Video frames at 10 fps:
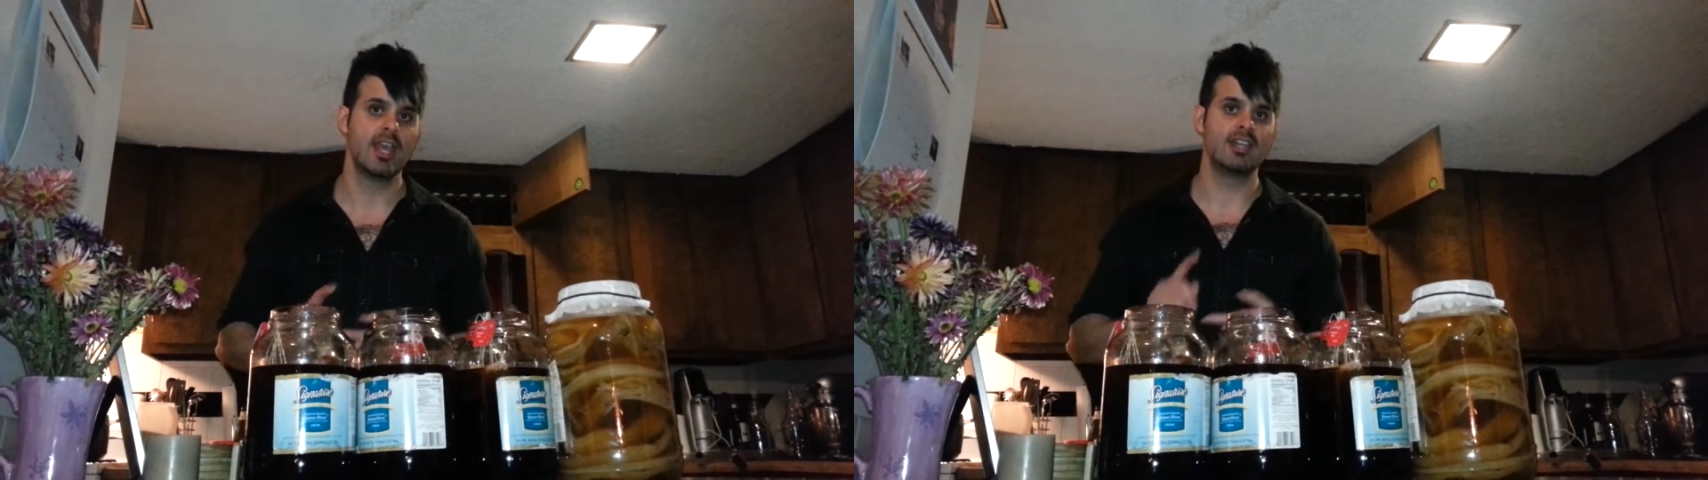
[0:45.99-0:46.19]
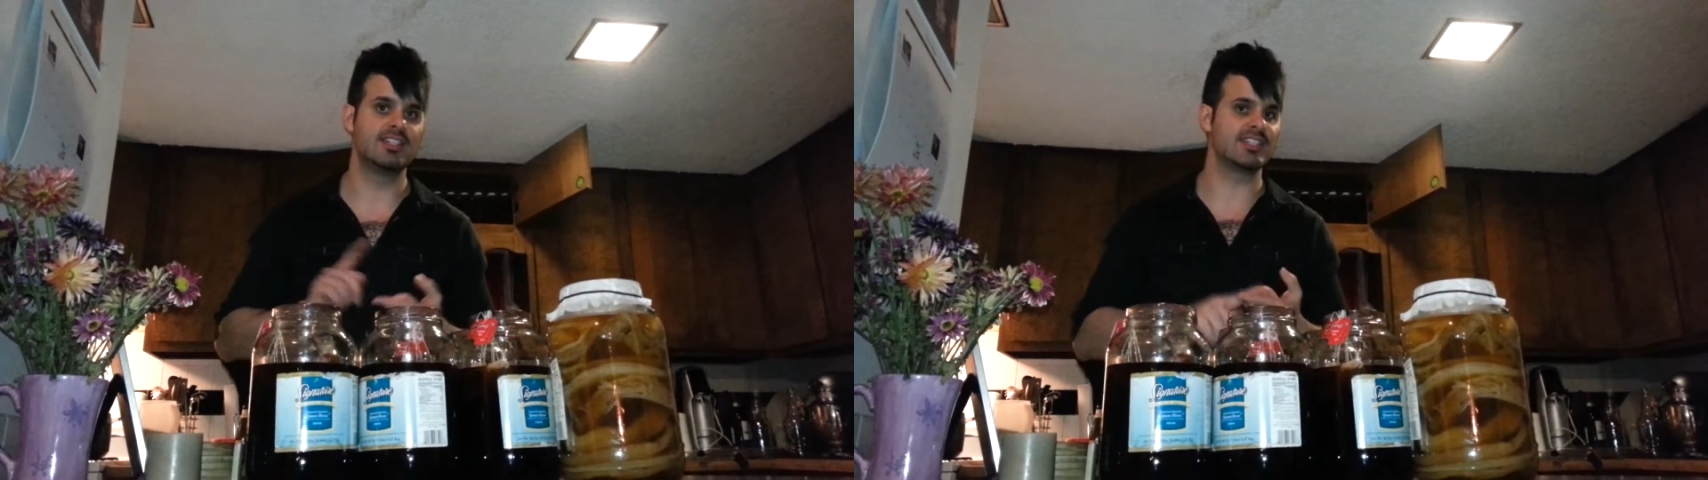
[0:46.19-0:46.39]

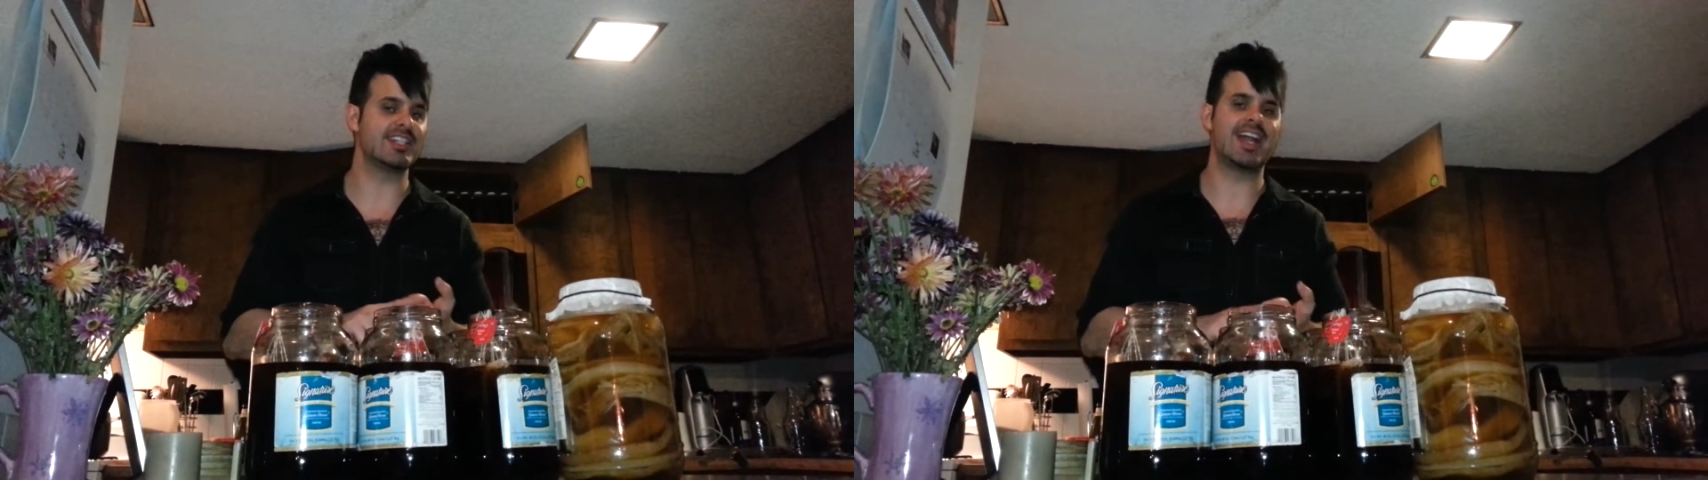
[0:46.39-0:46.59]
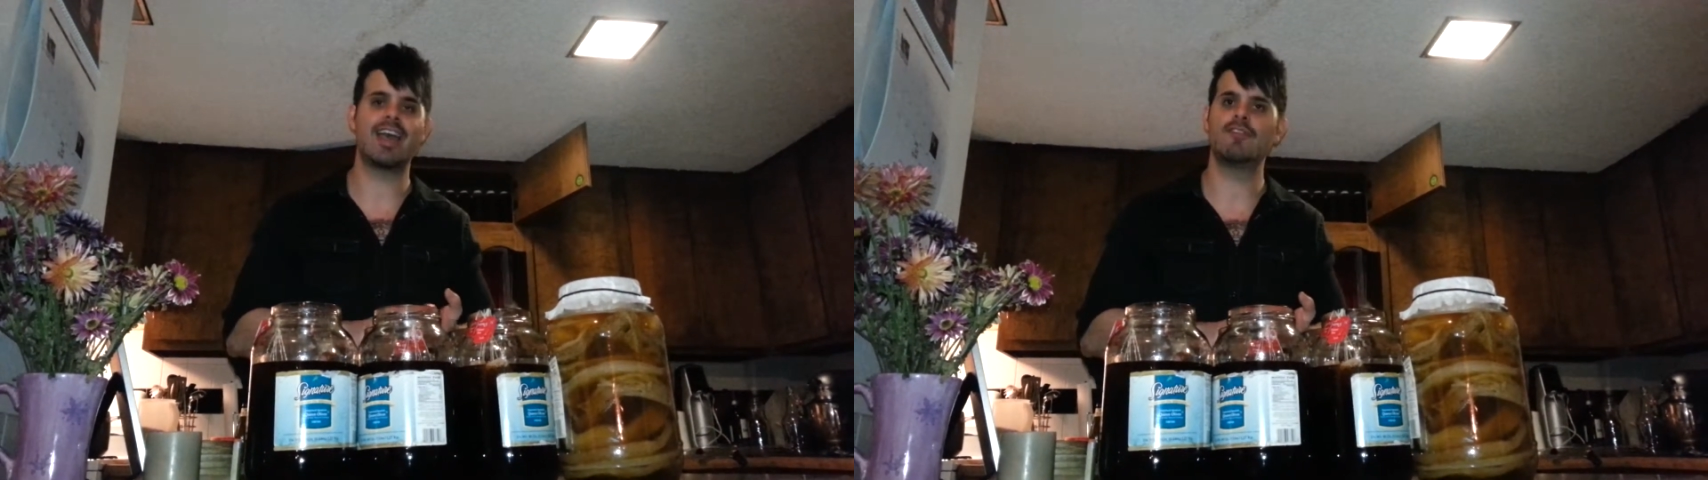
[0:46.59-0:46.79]
It does
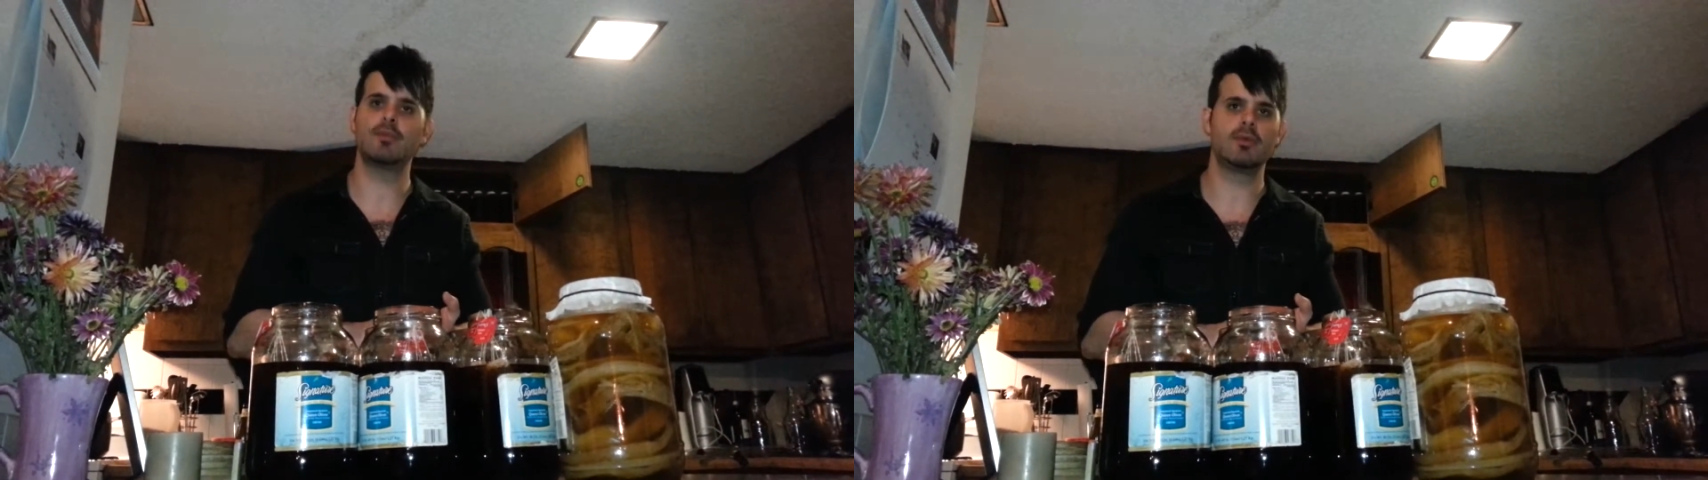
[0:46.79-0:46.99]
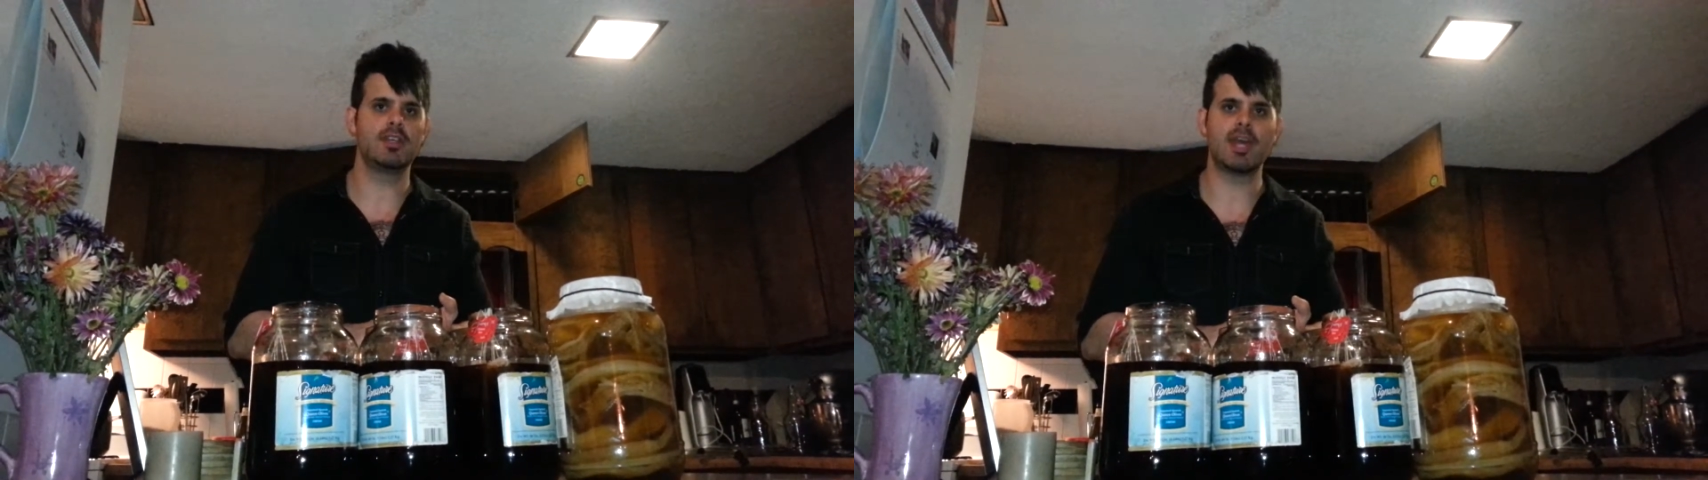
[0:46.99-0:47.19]
not have to
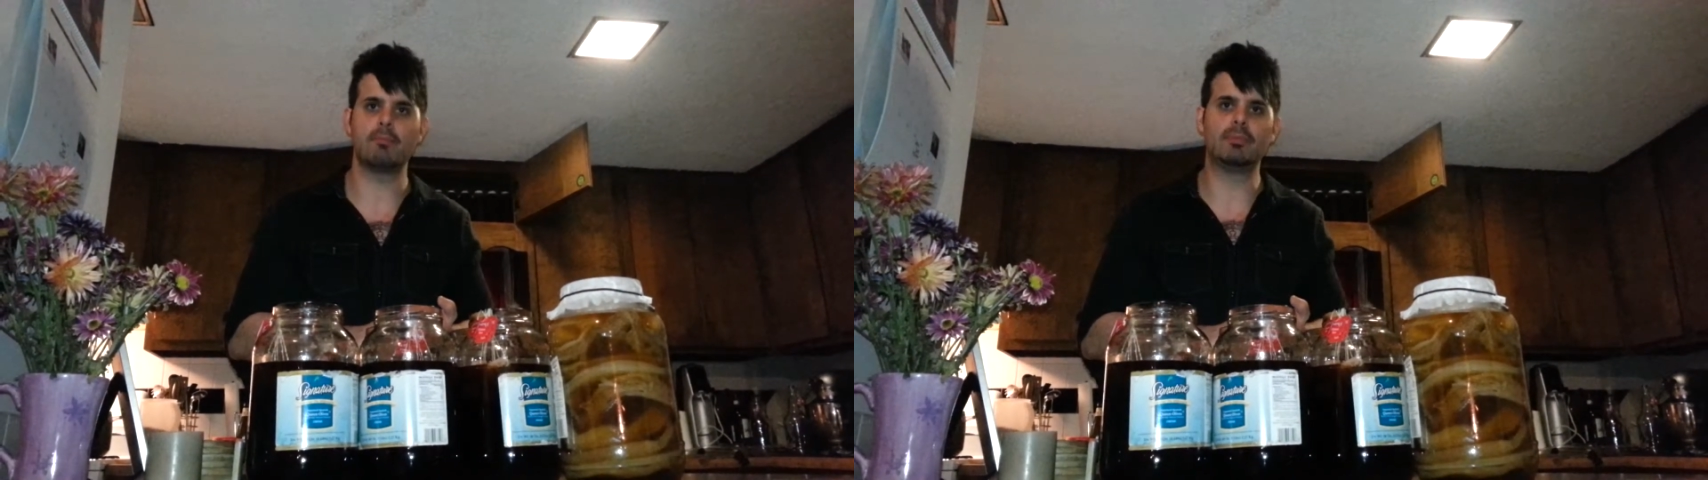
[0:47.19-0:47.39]
be that